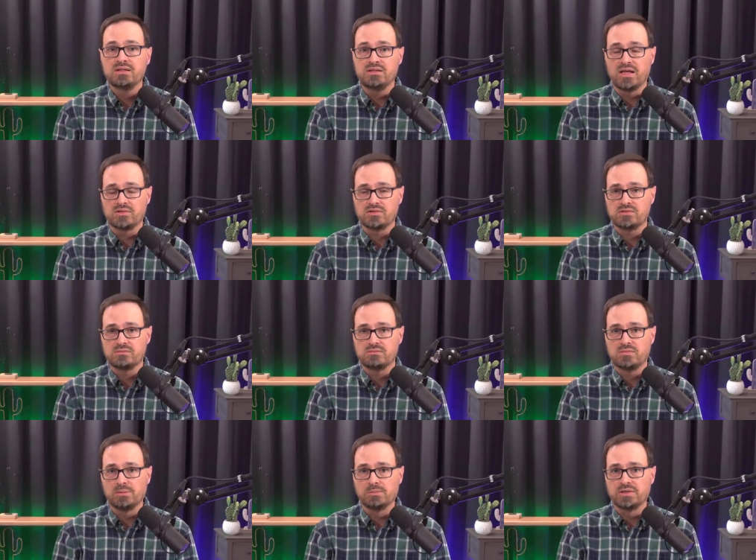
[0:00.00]
Yes,
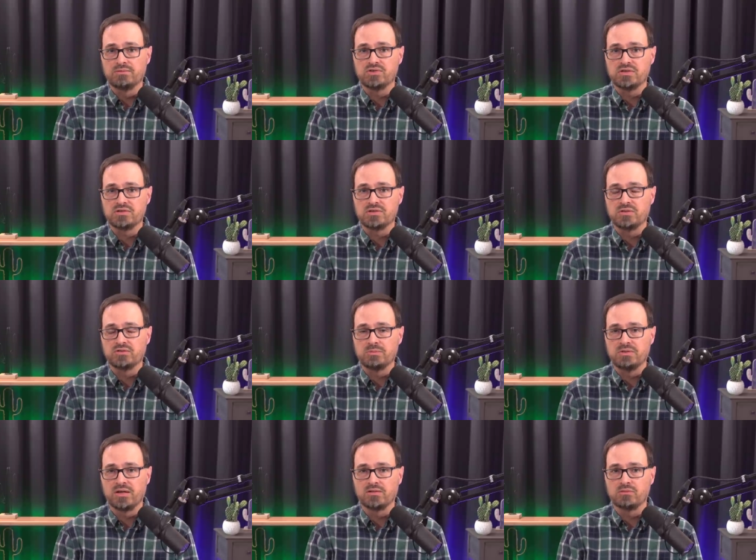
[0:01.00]
I believe she is guilty
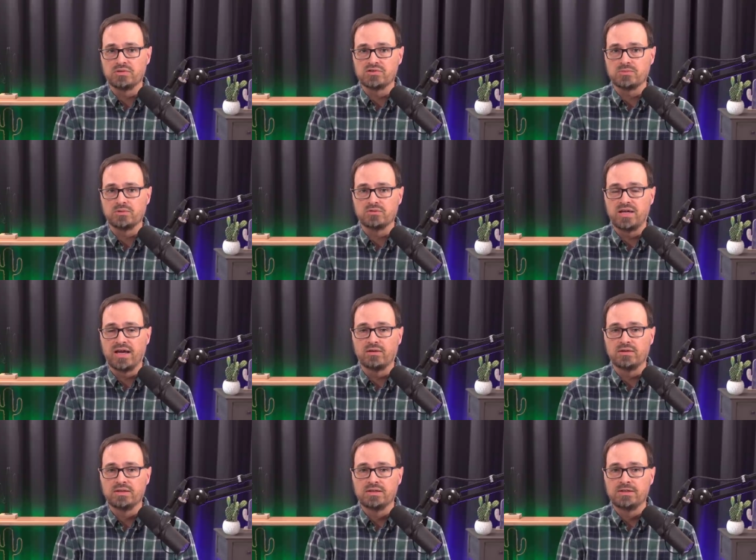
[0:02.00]
beyond a reasonable doubt.